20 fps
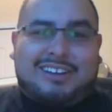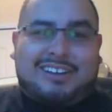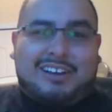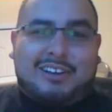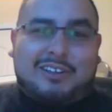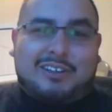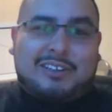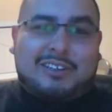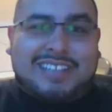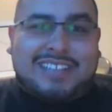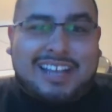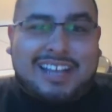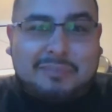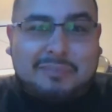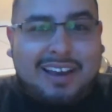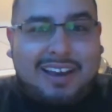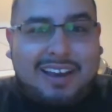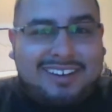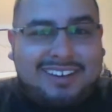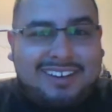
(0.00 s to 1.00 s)
Couldn't have said
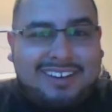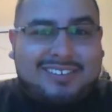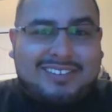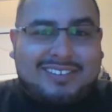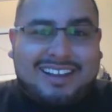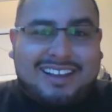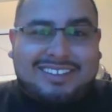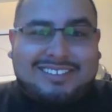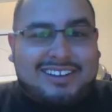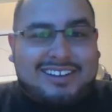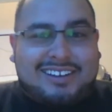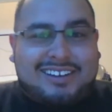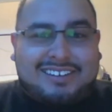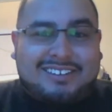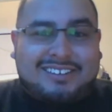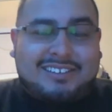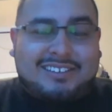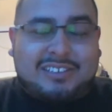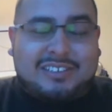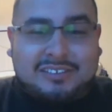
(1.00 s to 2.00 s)
it better.
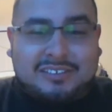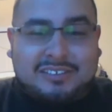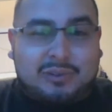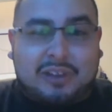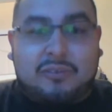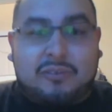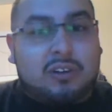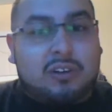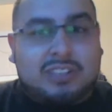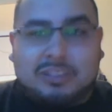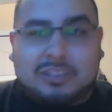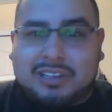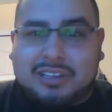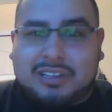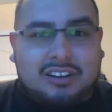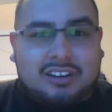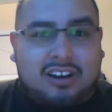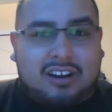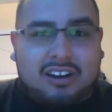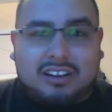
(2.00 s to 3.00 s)
That we've only
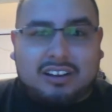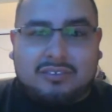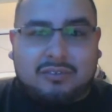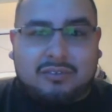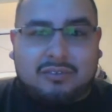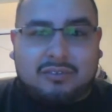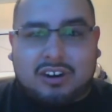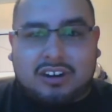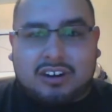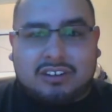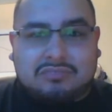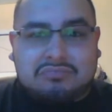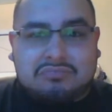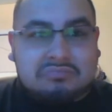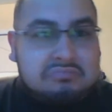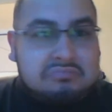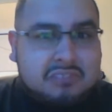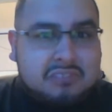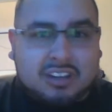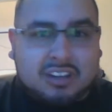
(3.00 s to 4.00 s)
been talking for
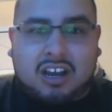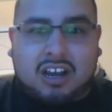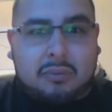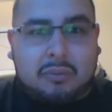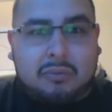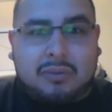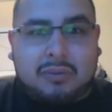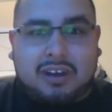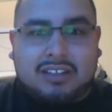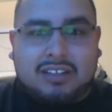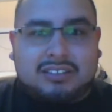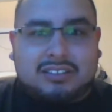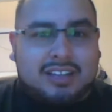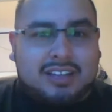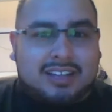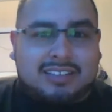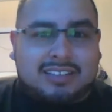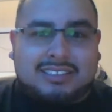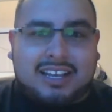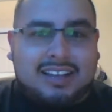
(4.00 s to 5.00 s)
a couple months,
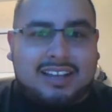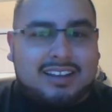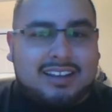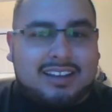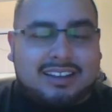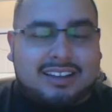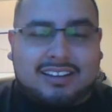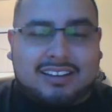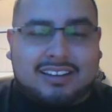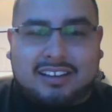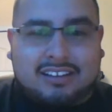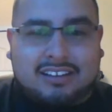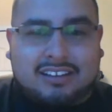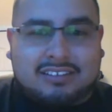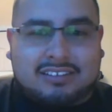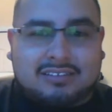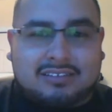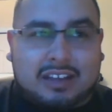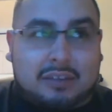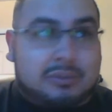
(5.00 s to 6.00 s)
like I said,
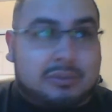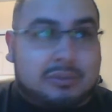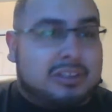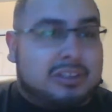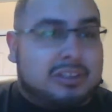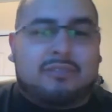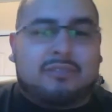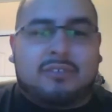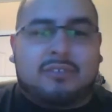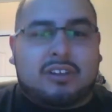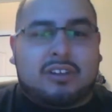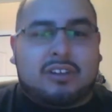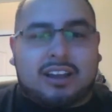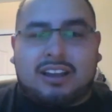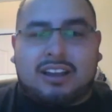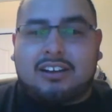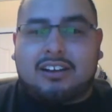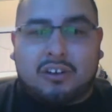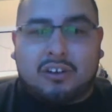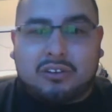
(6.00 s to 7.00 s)
and I mean, I feel
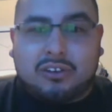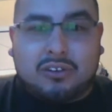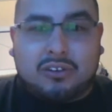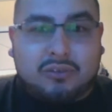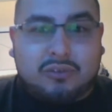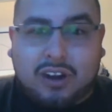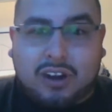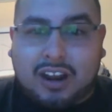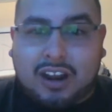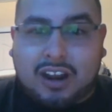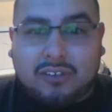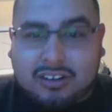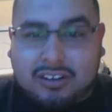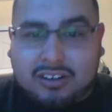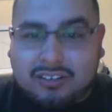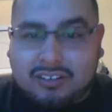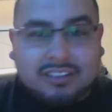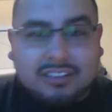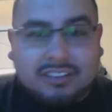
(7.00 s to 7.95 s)
like I've known you forever.